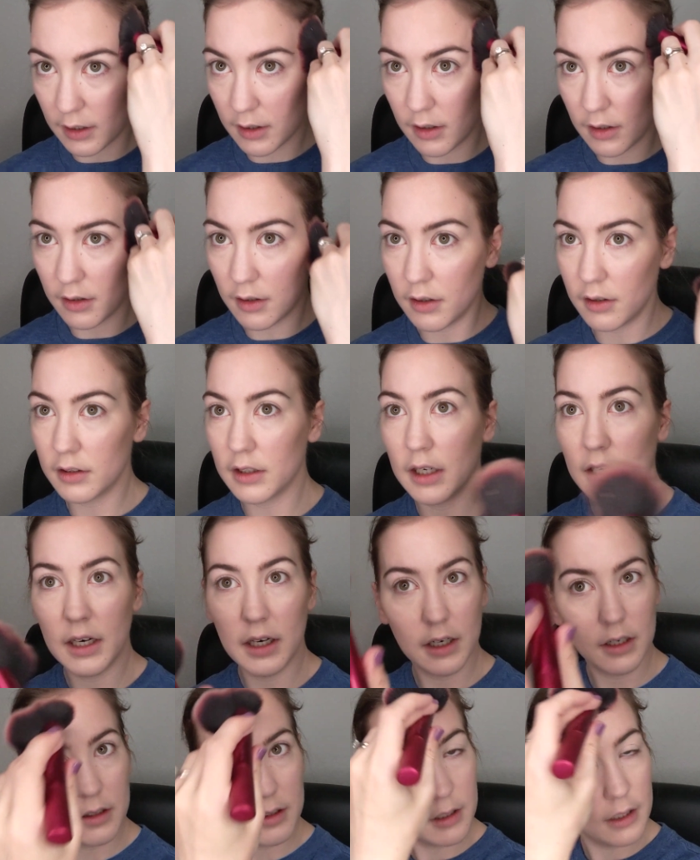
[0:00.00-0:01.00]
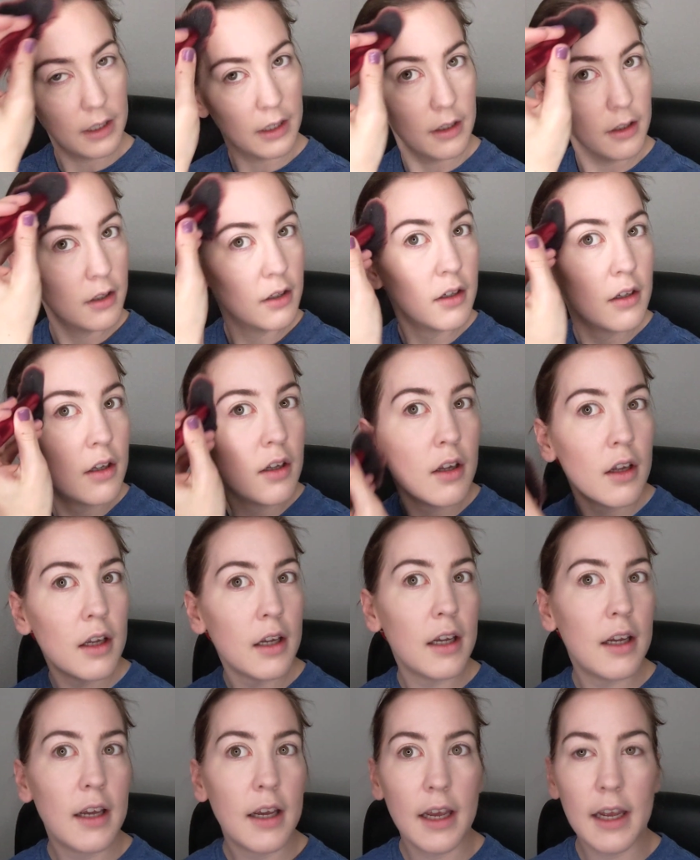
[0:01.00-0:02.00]
along the hairline.
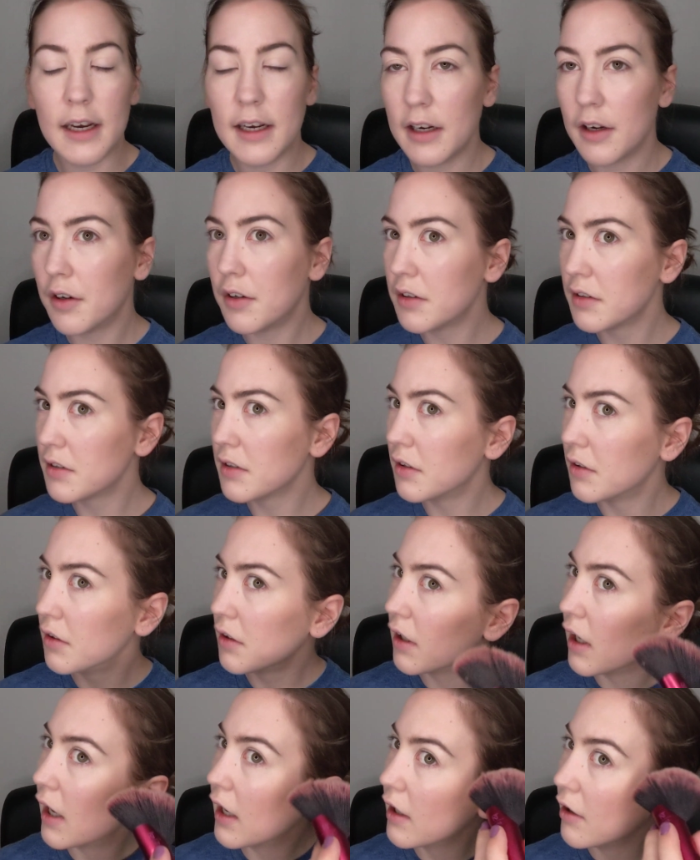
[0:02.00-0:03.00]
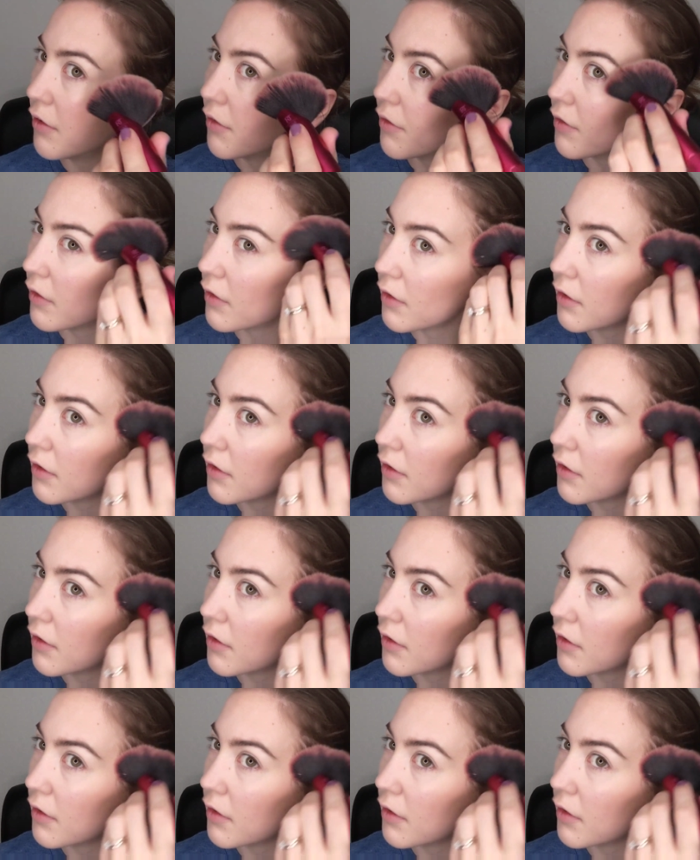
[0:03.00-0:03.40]
And it also kind of,